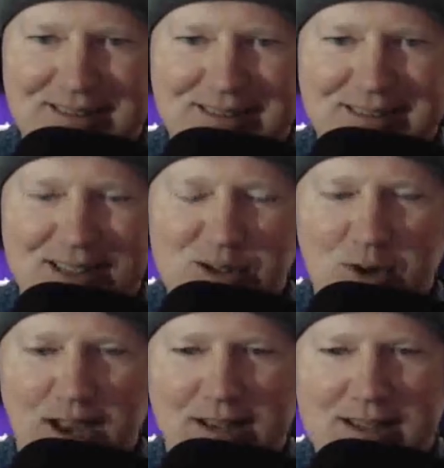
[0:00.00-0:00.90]
That's
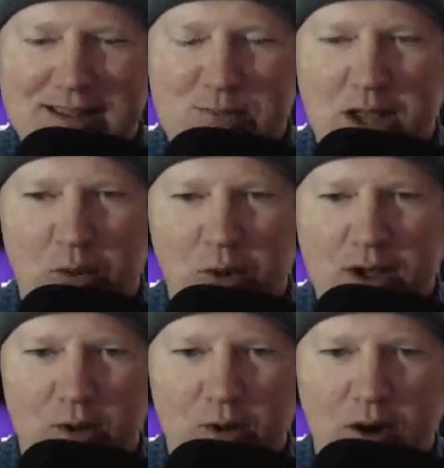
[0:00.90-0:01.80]
right. It doesn't matter where
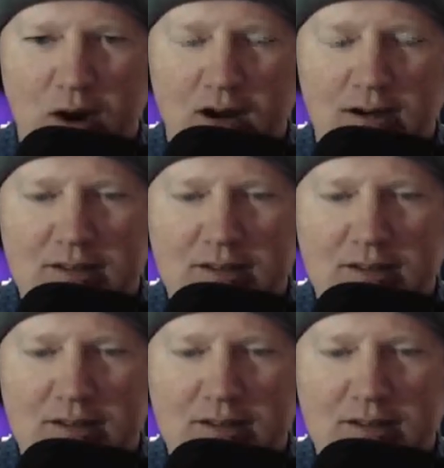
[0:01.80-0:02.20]
you are.